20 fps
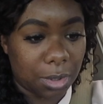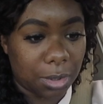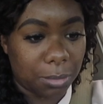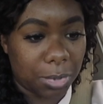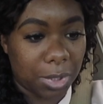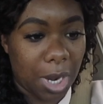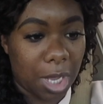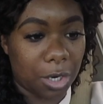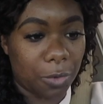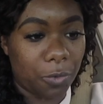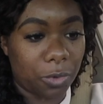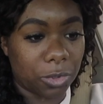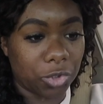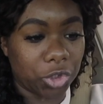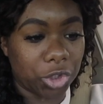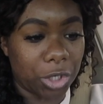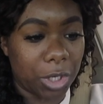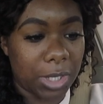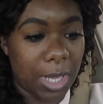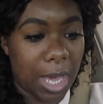but I don't want to
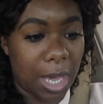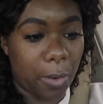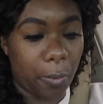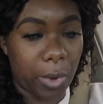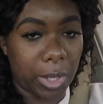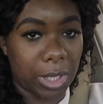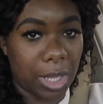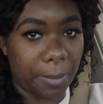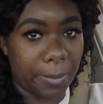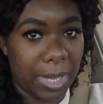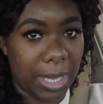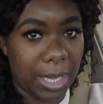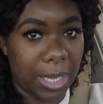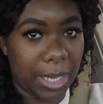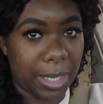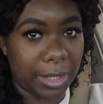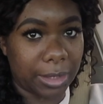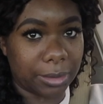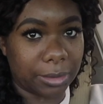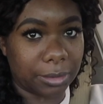show y'all where I'm
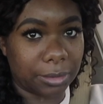at.